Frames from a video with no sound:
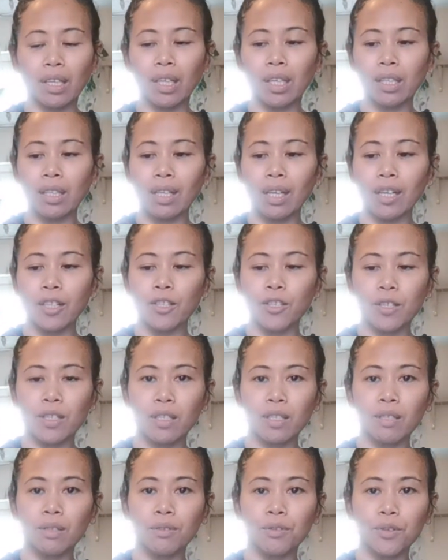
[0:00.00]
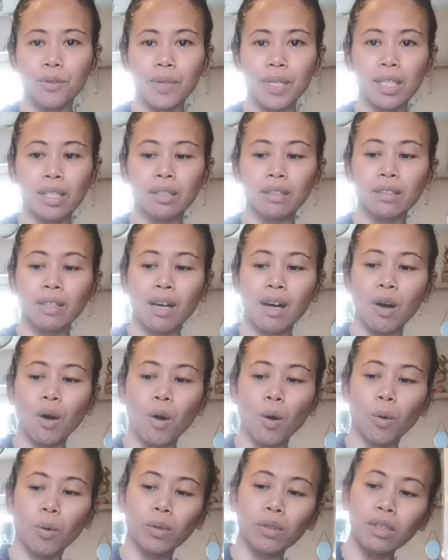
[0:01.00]
and I just drilled a
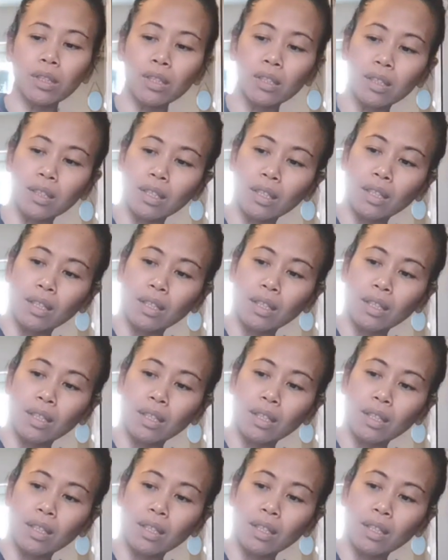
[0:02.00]
hole